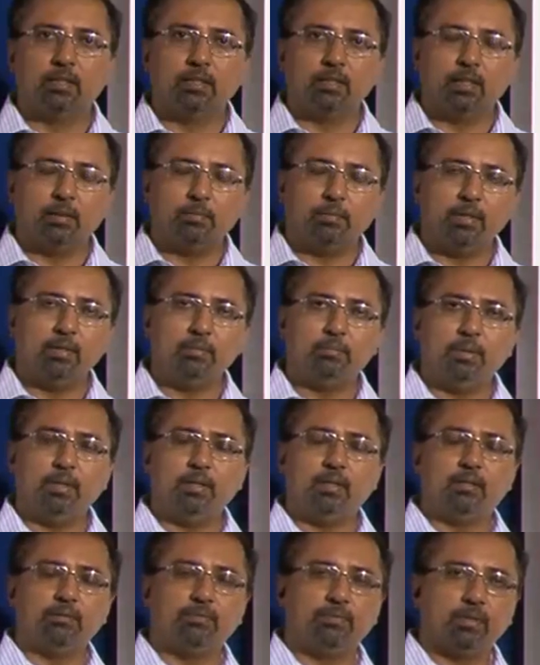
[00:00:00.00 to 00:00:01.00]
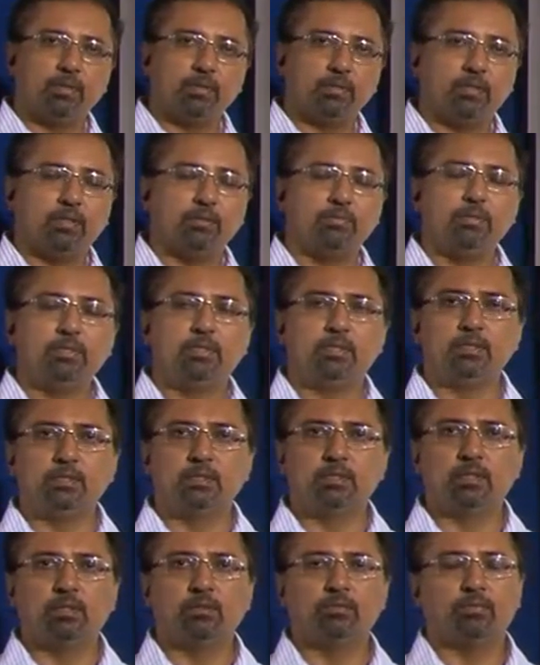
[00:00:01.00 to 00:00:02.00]
there might be different divisions
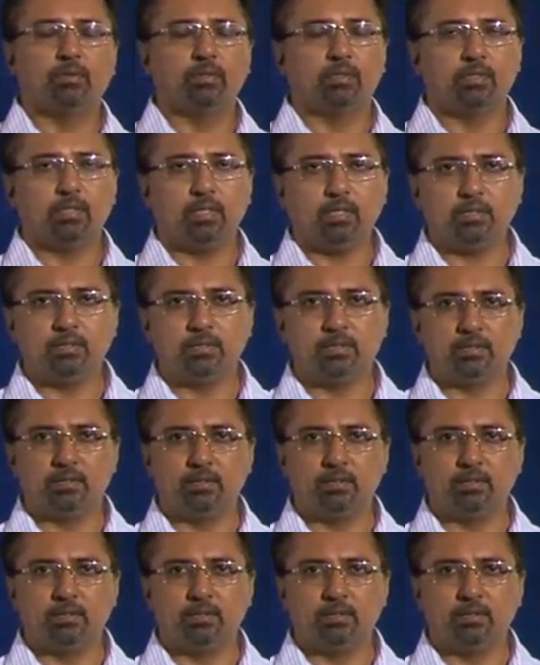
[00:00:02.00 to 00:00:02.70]
for trucks.